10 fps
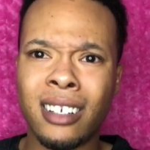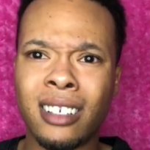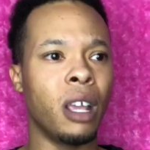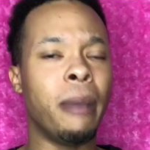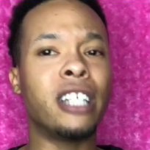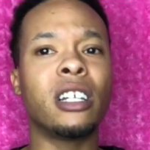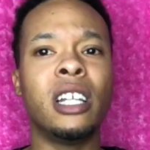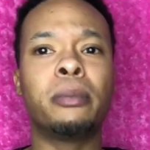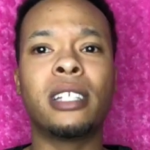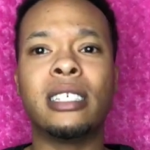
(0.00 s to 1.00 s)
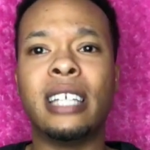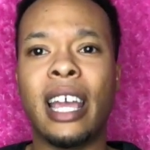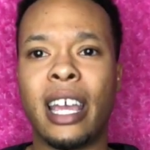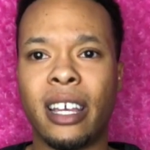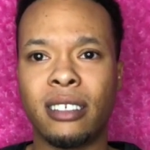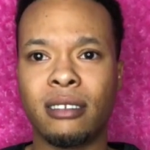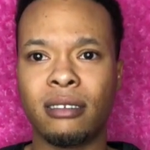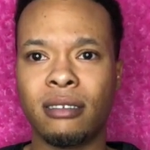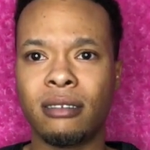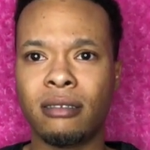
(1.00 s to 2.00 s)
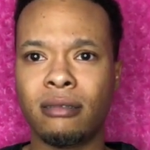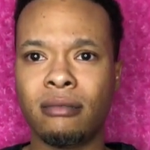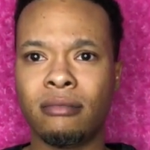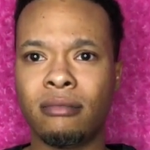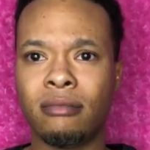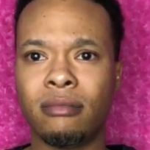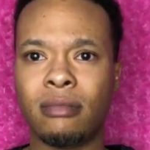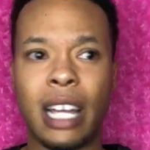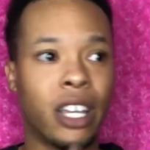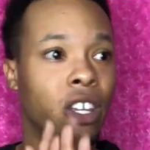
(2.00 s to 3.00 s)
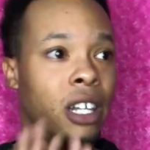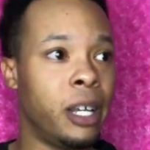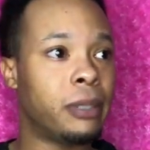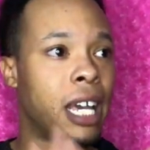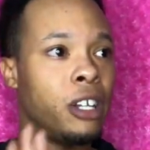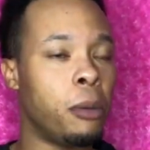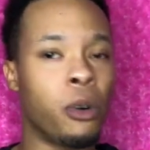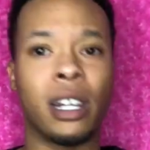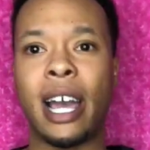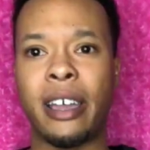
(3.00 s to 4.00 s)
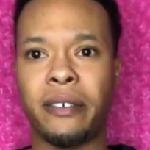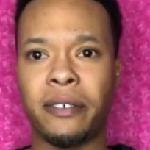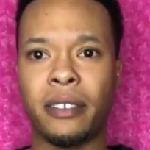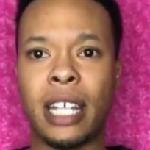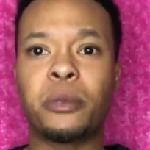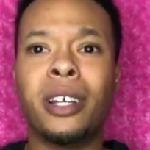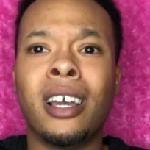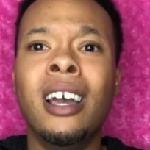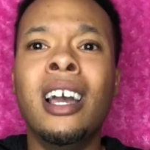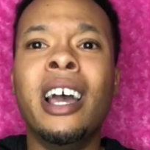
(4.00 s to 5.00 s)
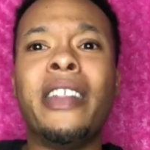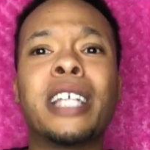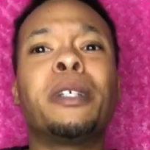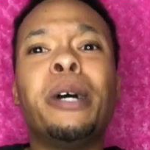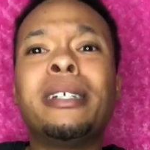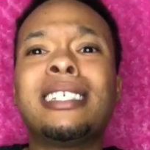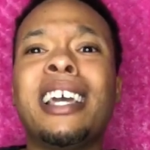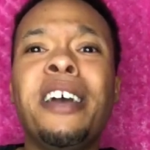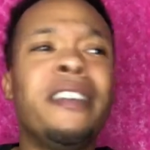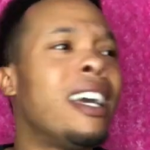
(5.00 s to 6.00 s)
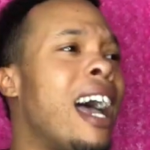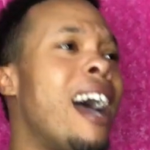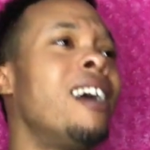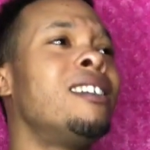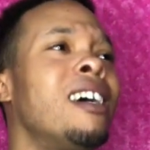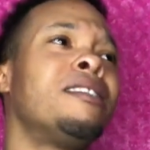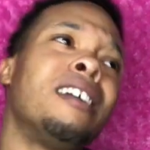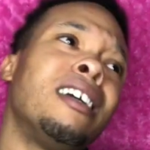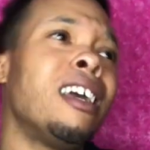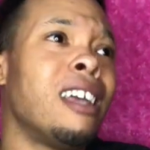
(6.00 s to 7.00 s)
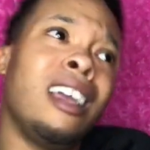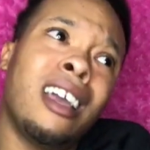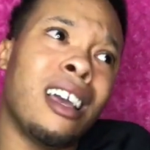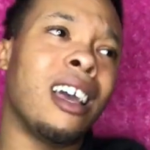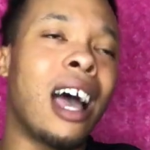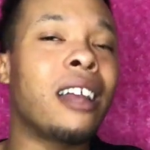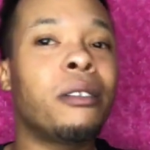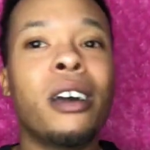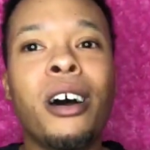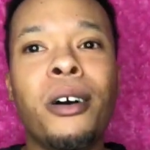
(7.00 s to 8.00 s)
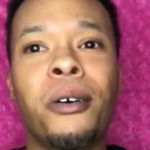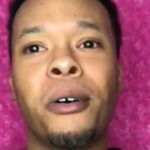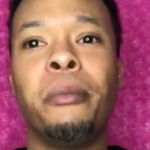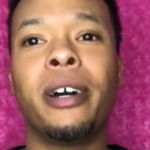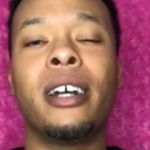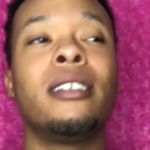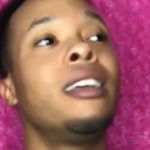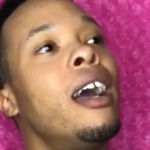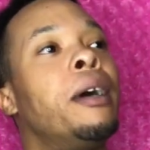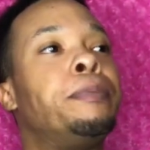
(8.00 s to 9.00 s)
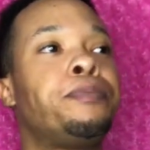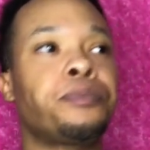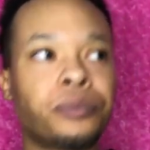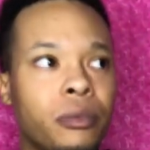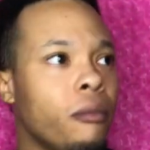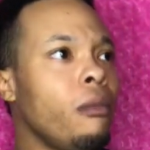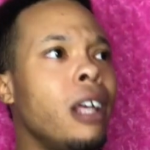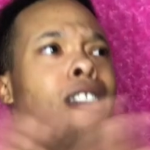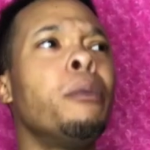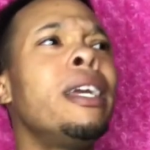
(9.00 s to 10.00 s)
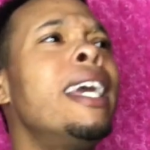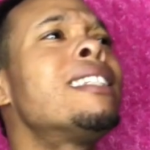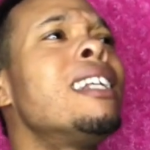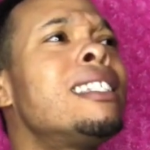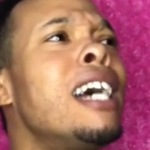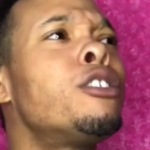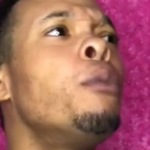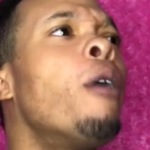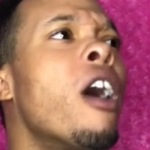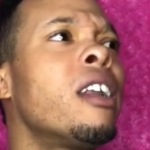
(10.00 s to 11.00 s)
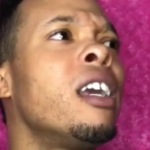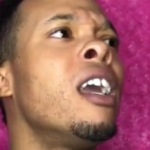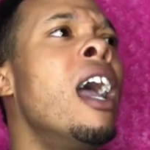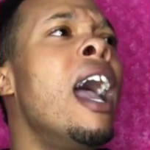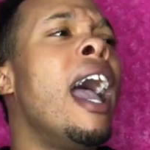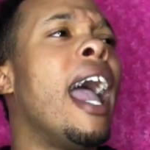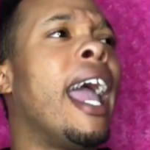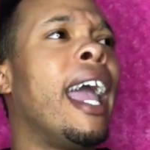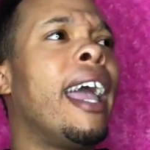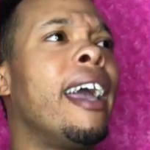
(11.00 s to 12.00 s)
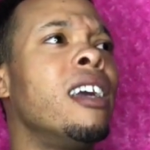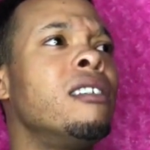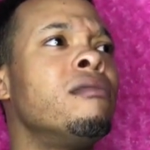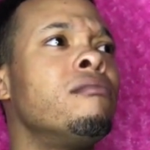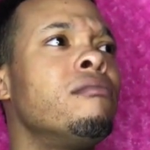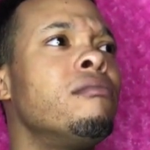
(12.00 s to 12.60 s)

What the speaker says: It made your lips look dead. Like, your lips had no more life. That's what it was giving. I don't know. But, yeah. So, we get to the tattoo party. And...